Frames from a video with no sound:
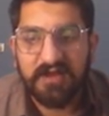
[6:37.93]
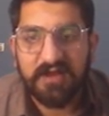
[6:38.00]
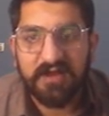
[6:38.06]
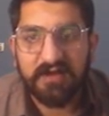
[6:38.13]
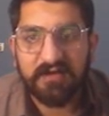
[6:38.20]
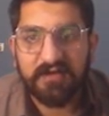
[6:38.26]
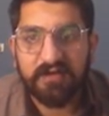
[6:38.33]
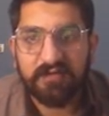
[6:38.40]

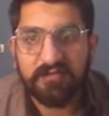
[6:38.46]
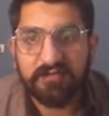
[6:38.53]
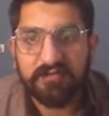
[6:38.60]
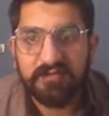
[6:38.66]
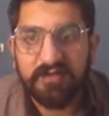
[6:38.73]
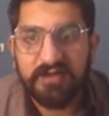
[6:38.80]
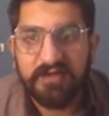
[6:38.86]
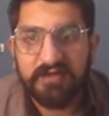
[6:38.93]
And now
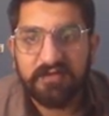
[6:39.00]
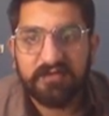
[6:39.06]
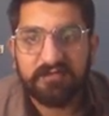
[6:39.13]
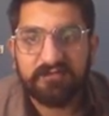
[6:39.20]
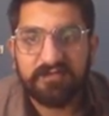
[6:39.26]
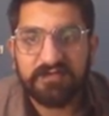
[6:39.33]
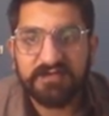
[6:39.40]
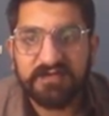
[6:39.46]

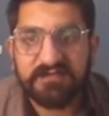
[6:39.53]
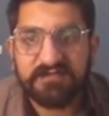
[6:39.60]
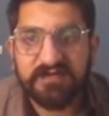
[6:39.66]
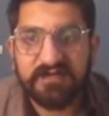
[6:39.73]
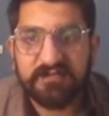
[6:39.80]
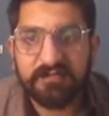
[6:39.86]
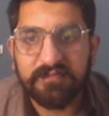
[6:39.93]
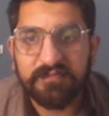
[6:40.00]
what does
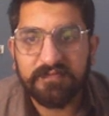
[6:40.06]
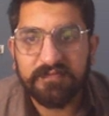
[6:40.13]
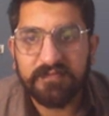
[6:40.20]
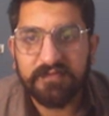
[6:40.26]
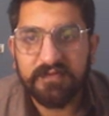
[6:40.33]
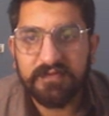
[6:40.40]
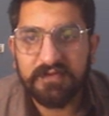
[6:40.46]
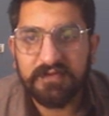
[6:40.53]
the
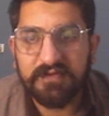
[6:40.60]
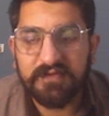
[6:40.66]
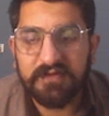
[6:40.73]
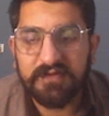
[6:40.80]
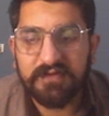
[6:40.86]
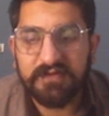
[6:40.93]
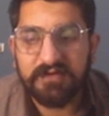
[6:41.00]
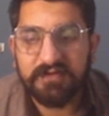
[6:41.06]

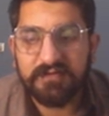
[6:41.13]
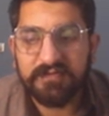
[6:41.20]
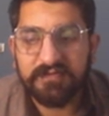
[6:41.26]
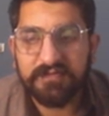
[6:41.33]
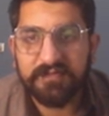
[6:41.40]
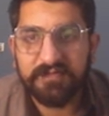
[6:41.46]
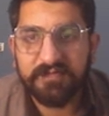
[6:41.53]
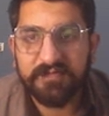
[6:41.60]
uh,
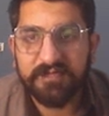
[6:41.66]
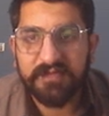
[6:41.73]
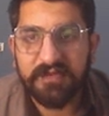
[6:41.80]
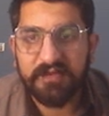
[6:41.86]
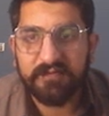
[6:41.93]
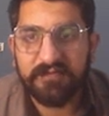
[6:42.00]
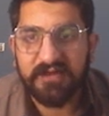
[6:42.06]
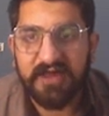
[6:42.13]

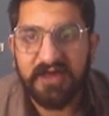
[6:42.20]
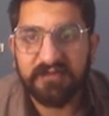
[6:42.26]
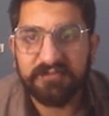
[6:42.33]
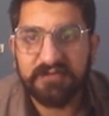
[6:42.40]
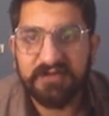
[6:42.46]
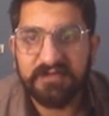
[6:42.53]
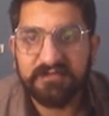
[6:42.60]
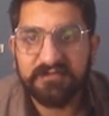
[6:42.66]
black plays,